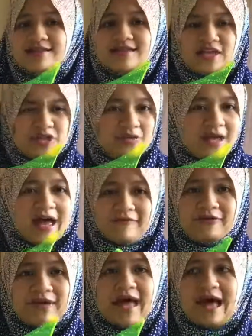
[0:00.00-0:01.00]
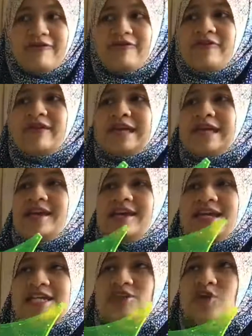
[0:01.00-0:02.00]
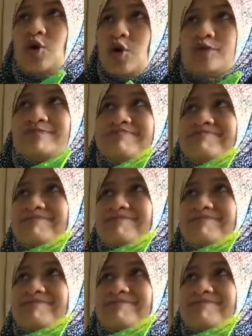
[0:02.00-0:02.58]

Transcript: that you have to have in your